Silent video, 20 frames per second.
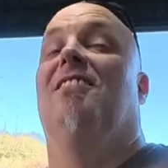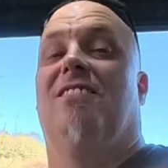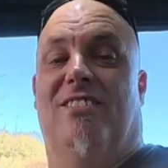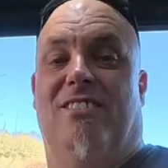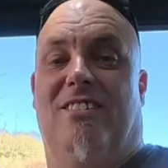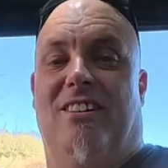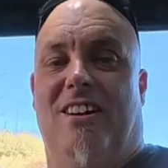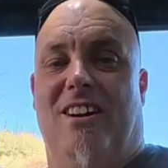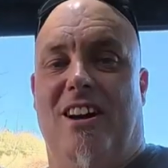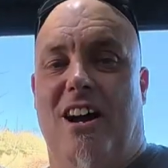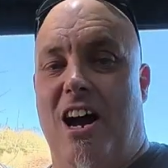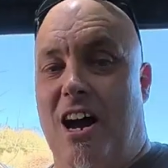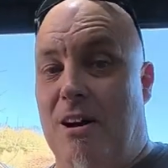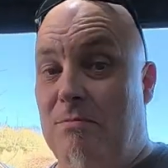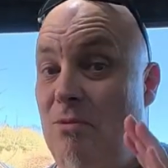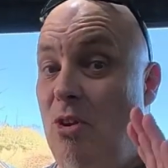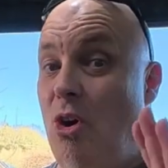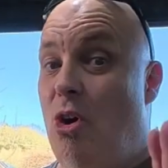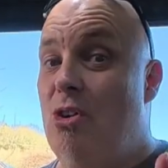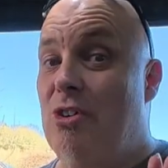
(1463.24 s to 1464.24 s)
Right,
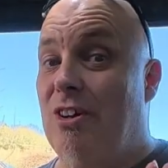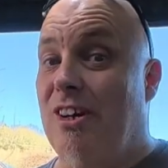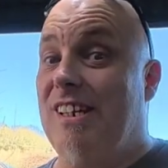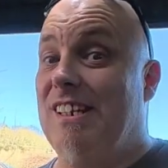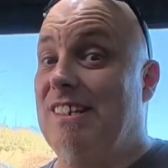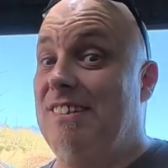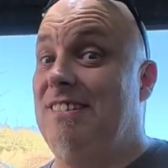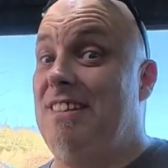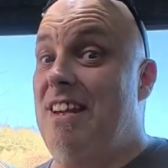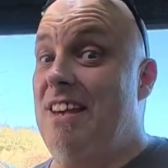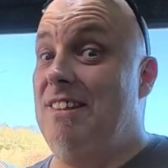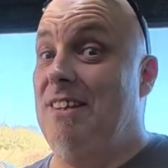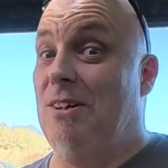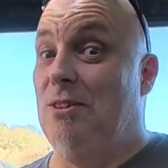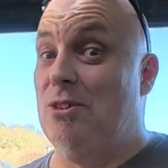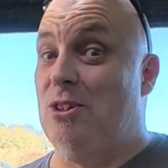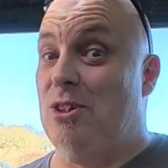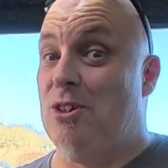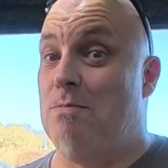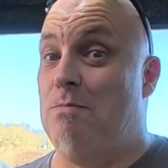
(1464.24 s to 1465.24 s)
I'm not going to say they'll
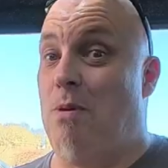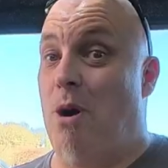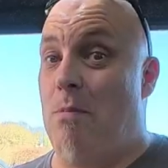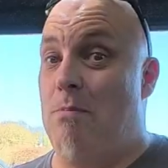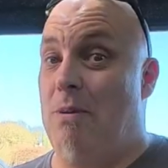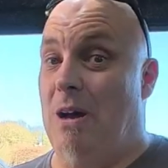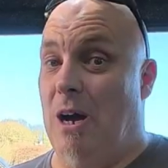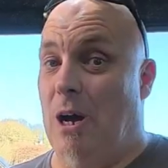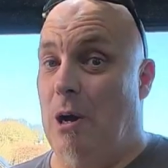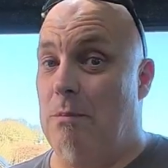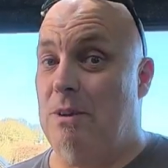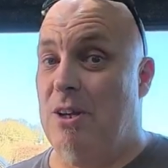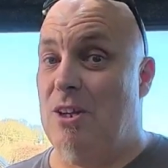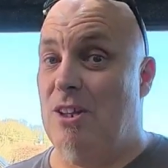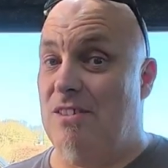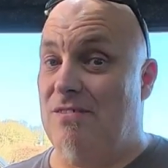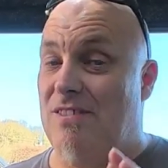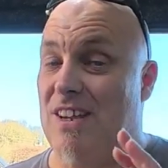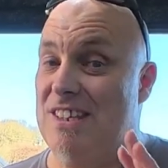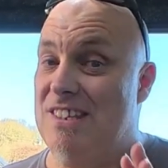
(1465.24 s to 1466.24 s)
just pop out,
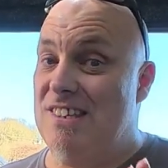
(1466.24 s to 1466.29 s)
because if I